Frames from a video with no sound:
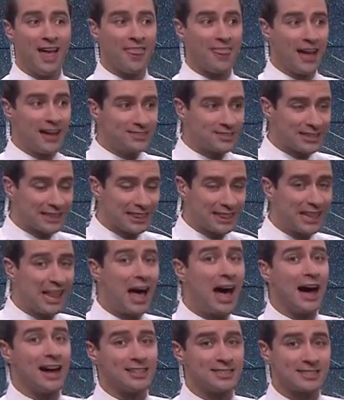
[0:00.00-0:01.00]
That's a
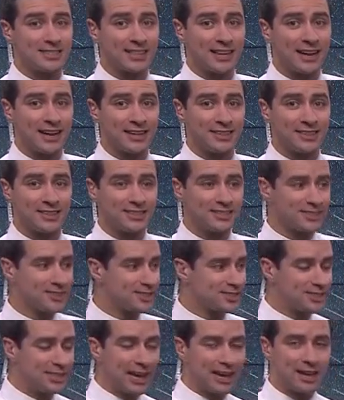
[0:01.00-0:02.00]
lot. Uh, the,
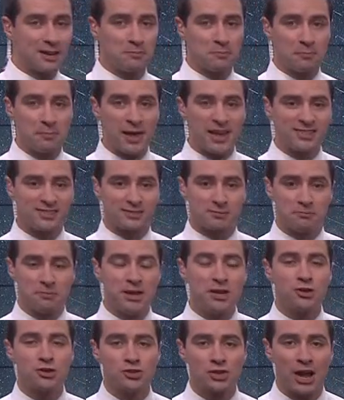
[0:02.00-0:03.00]
the second best
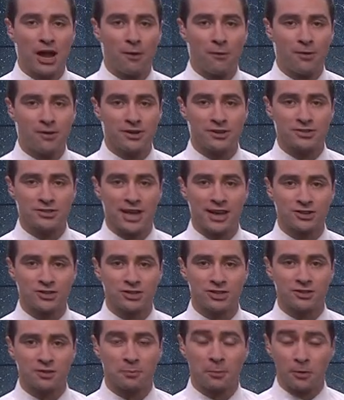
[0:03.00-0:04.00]
meteor shower is
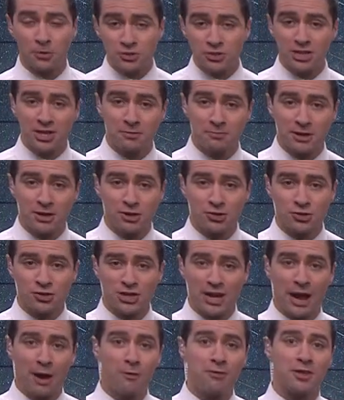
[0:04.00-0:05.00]
actually the Perseid meteor
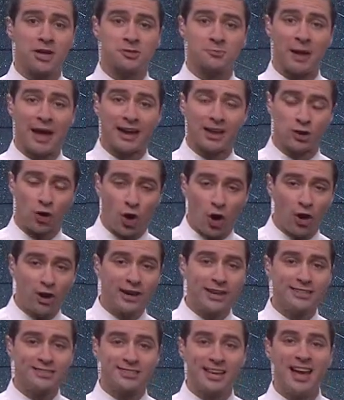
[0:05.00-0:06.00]
shower. That's that's back in
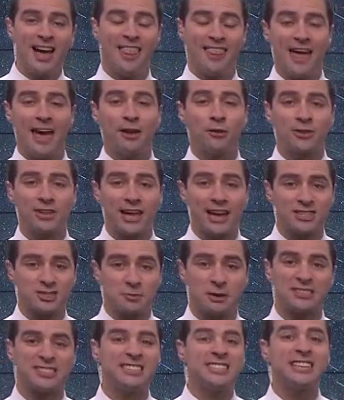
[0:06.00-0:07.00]
August, that only has
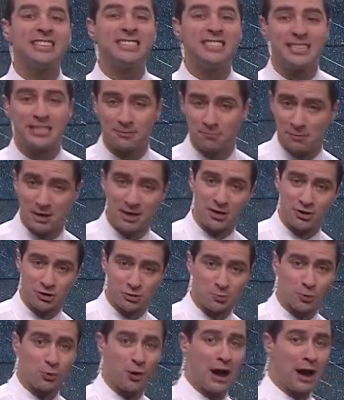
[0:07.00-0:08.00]
about 60 meteors
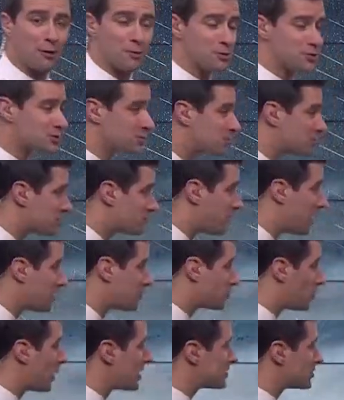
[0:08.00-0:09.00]
per hour, so it's about
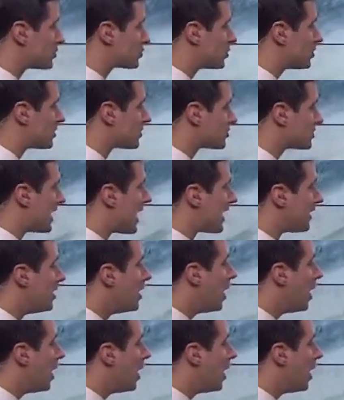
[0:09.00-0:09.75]
twice as good as that.